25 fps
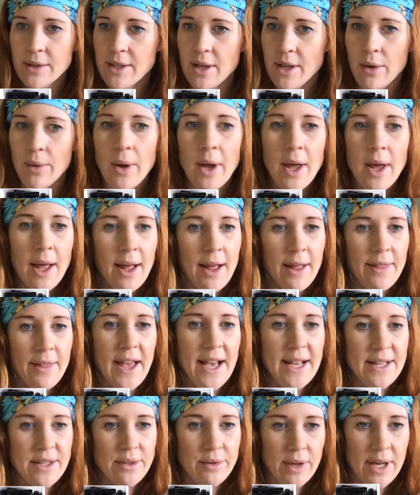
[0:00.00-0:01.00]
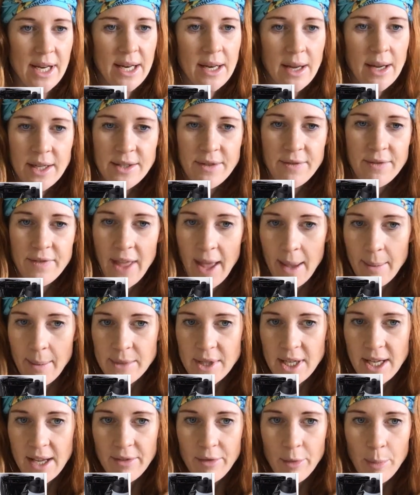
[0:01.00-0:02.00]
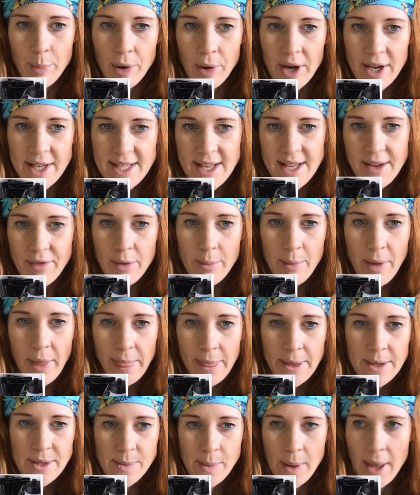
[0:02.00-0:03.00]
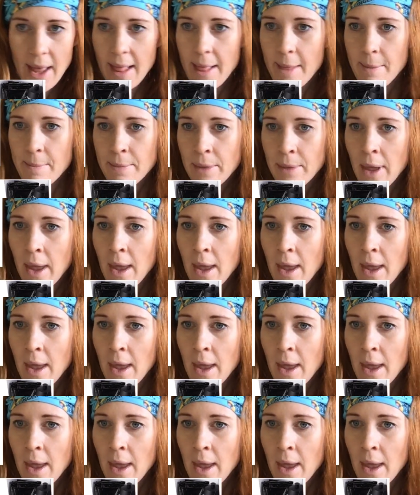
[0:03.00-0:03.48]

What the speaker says: So that's really nice of them to give a prize every month as well.